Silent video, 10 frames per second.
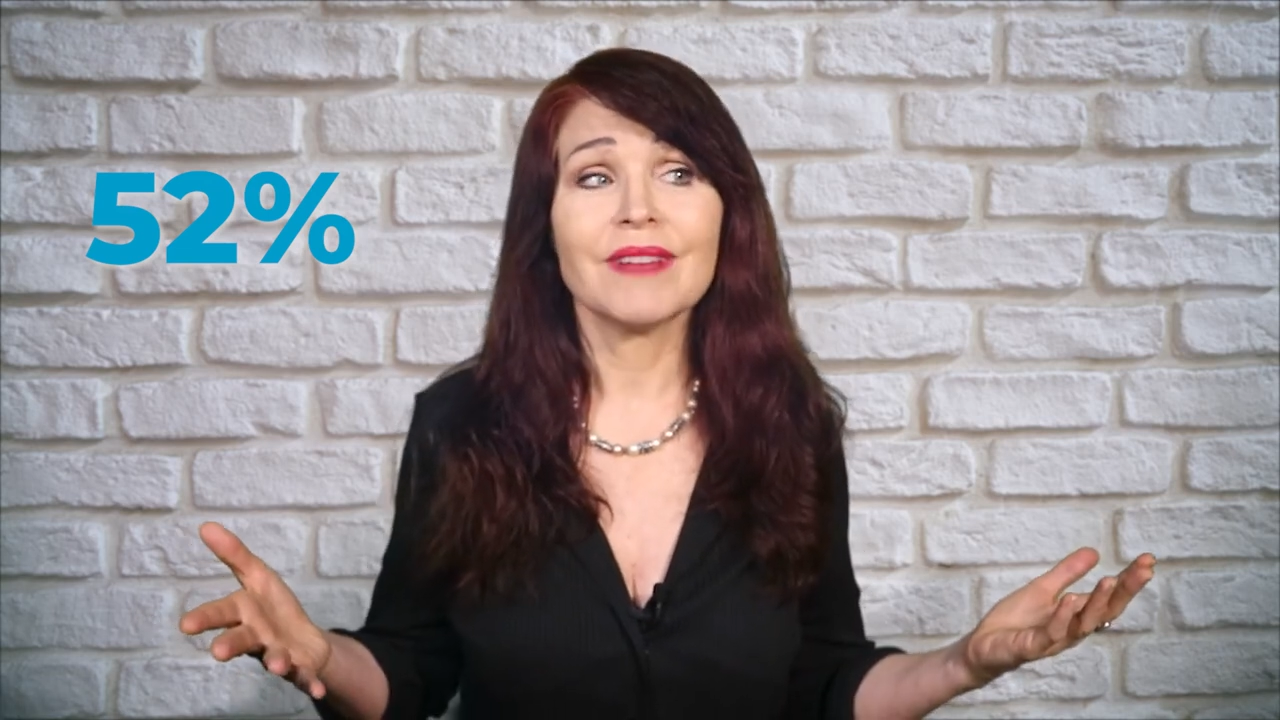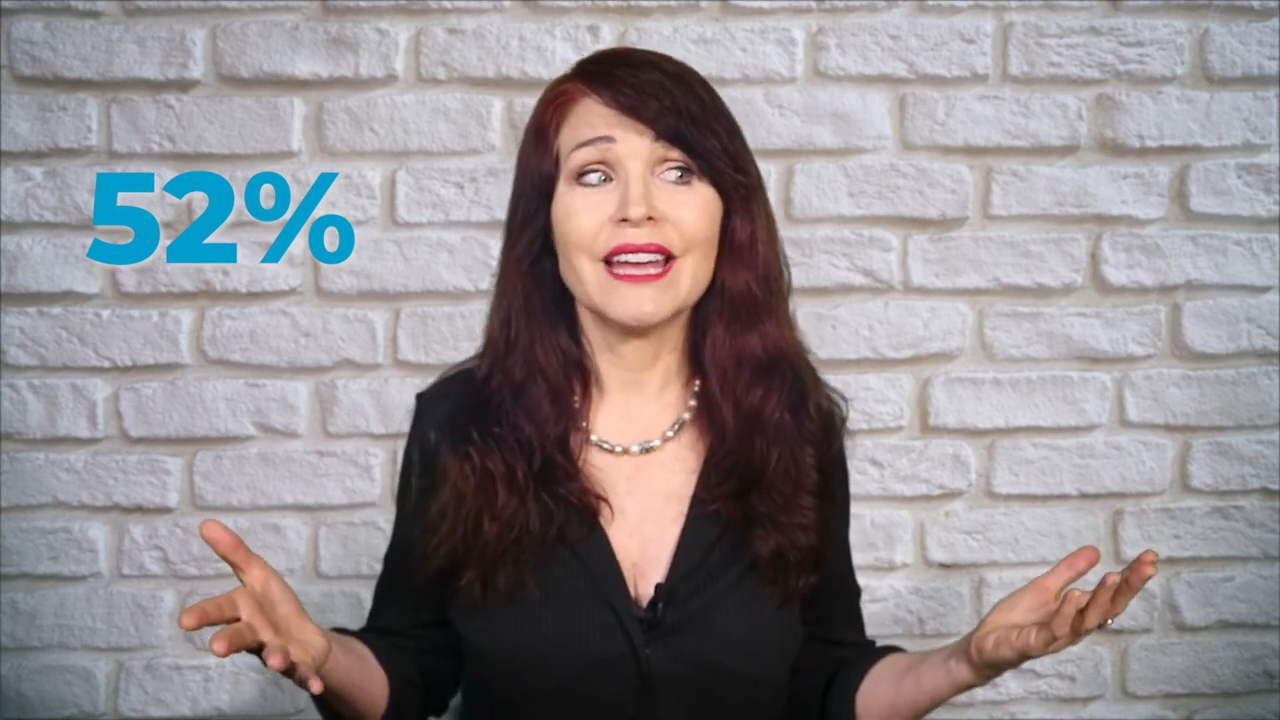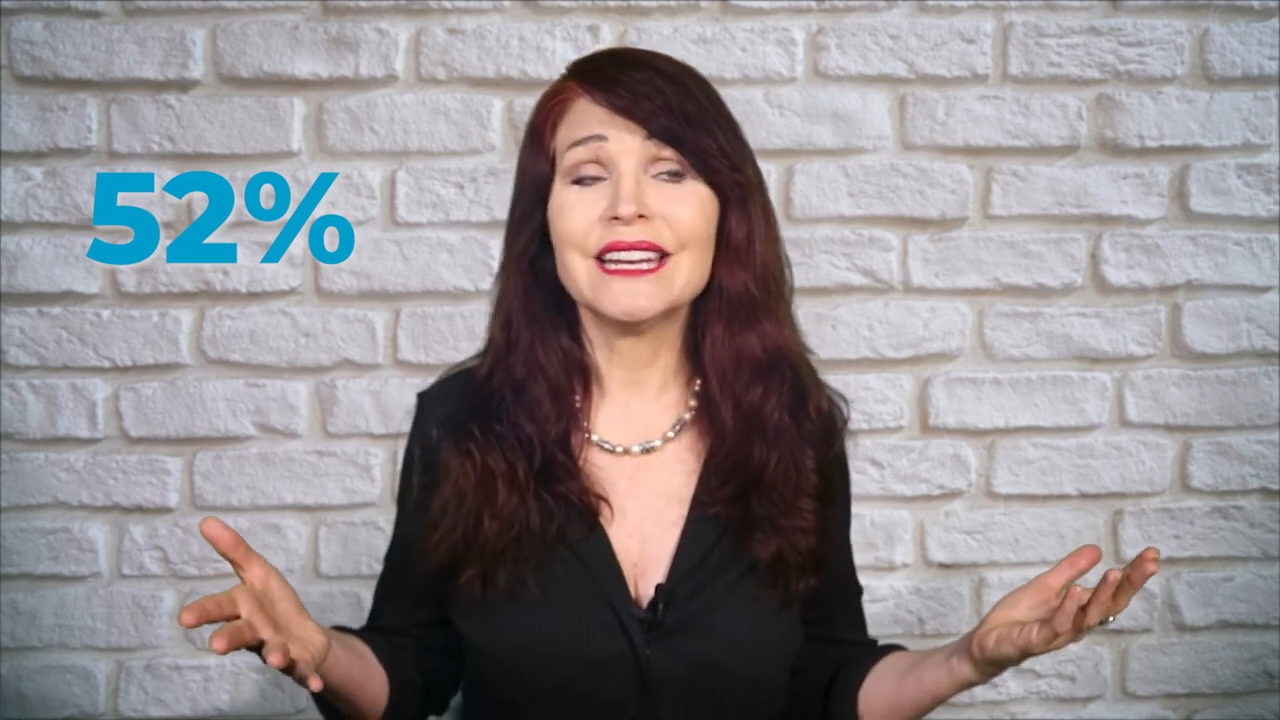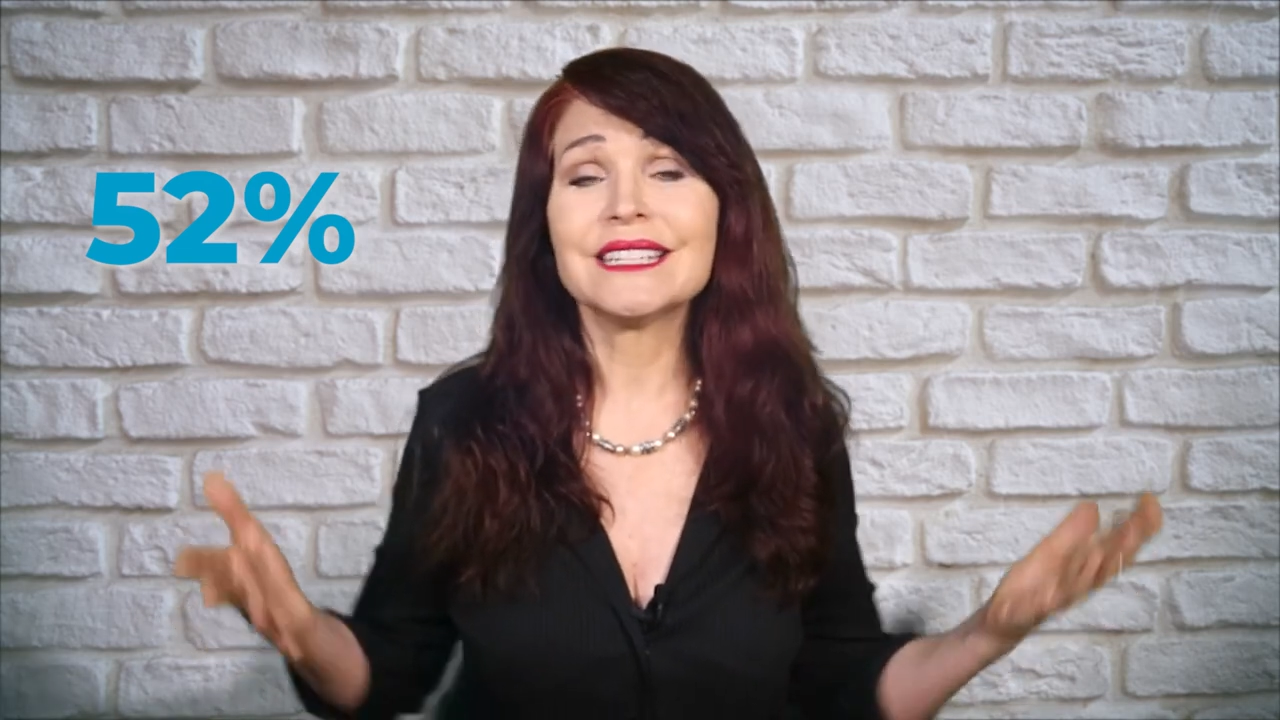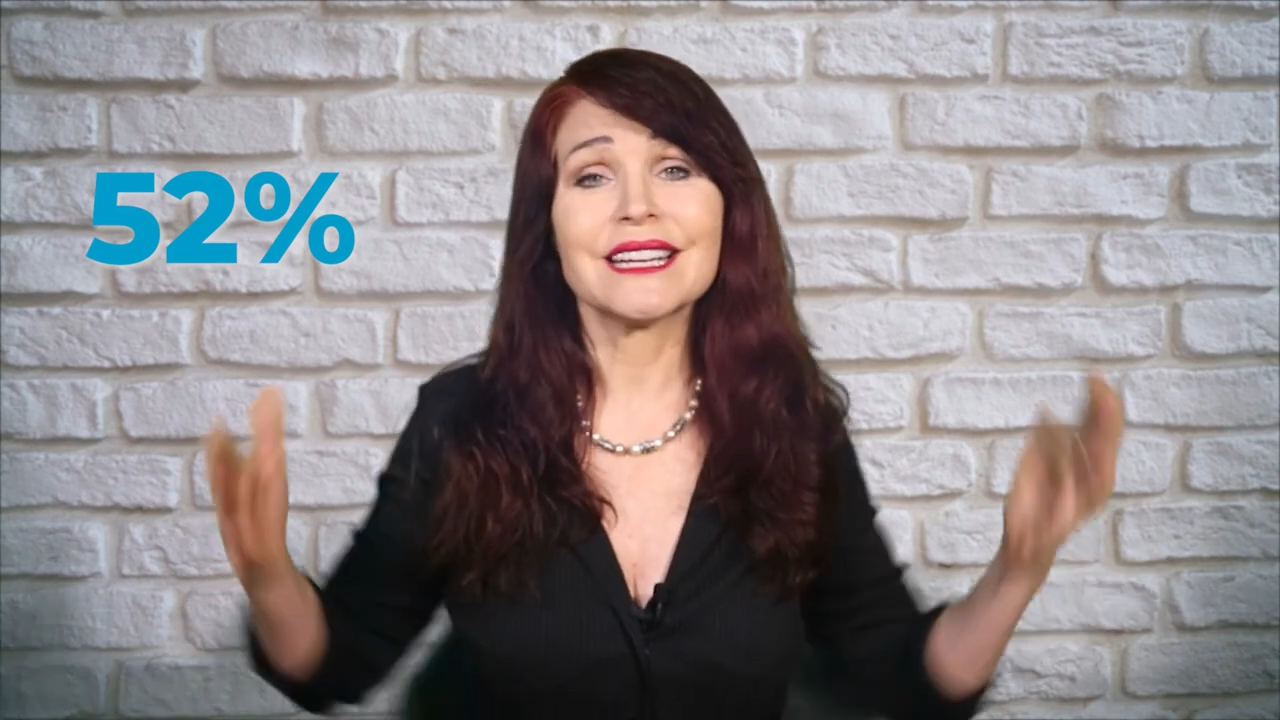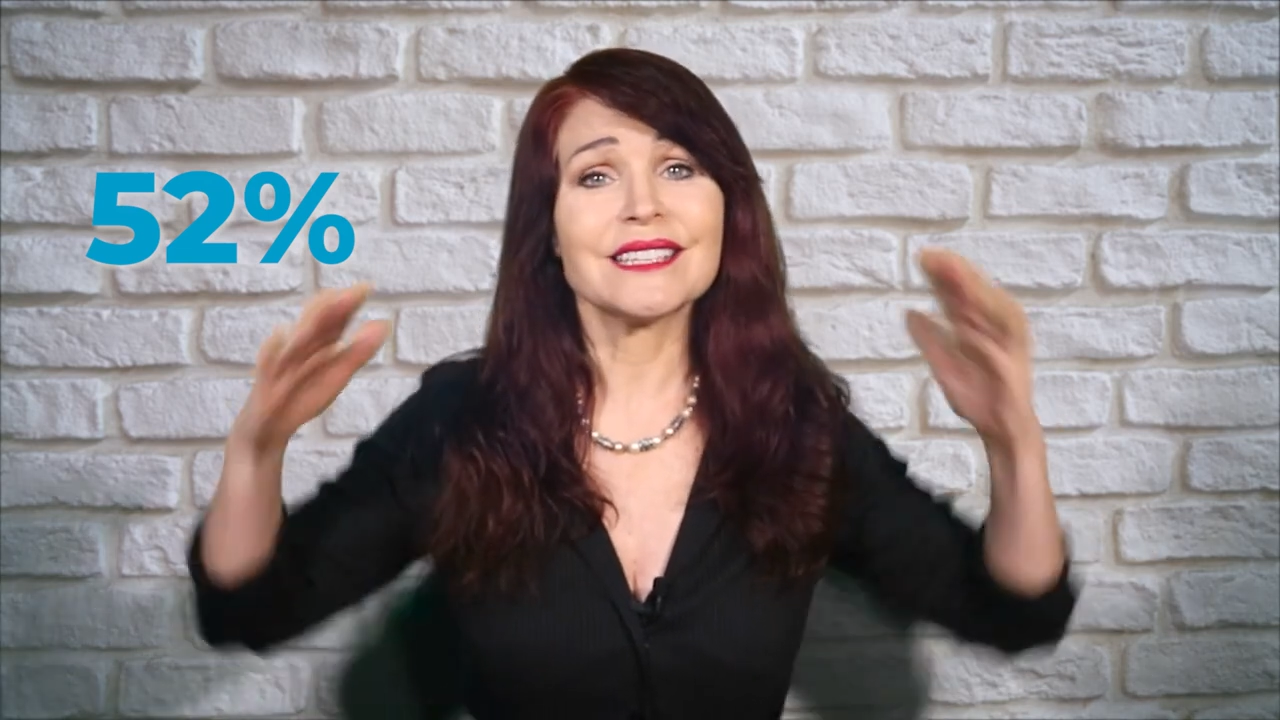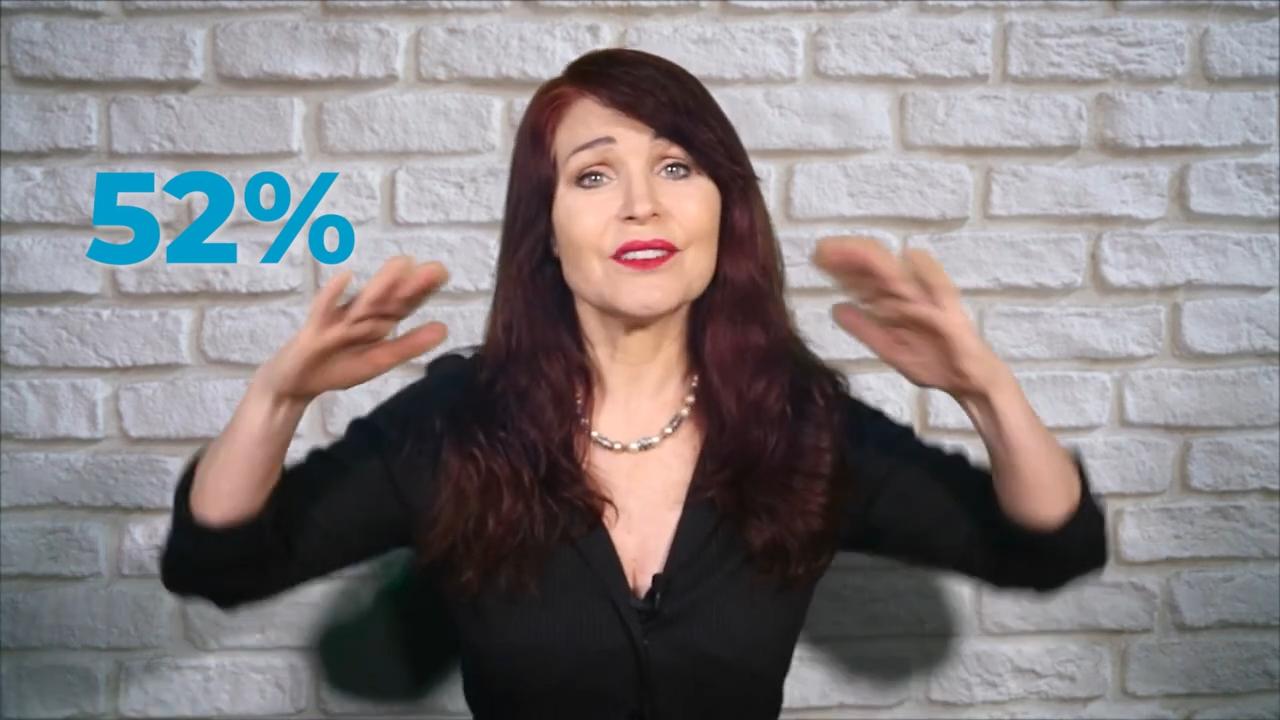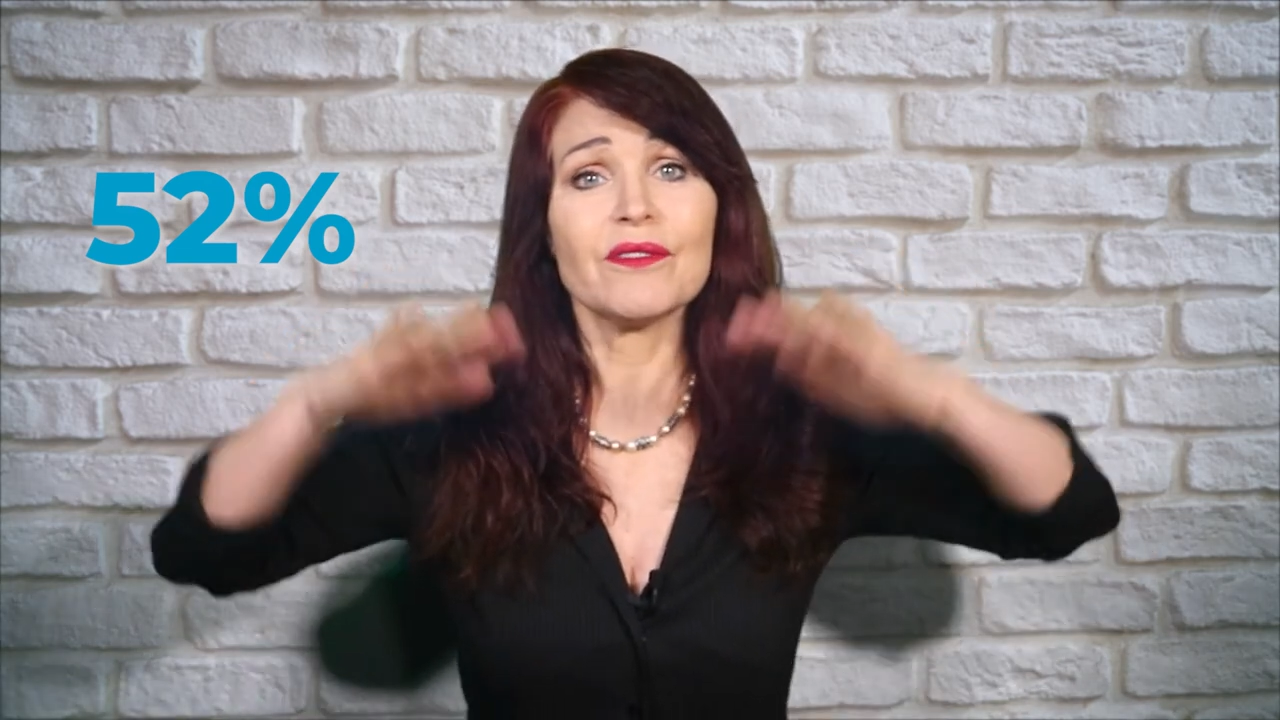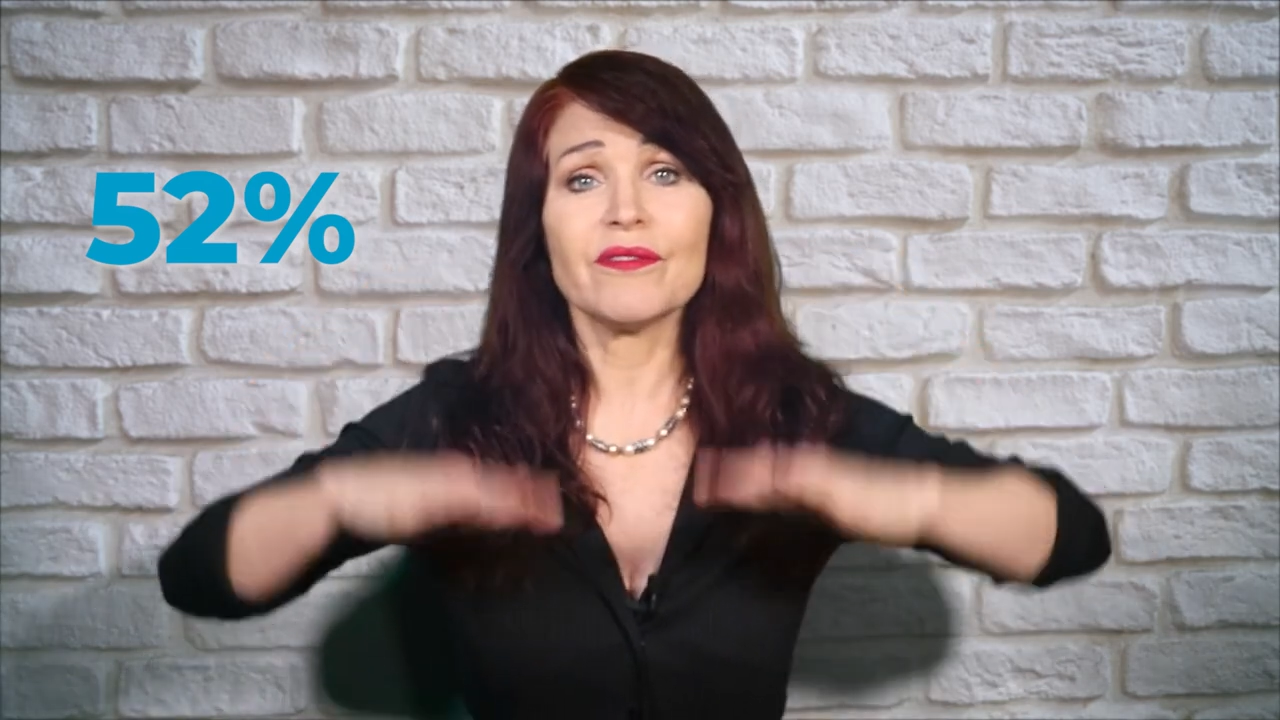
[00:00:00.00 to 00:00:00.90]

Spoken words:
And it doesn't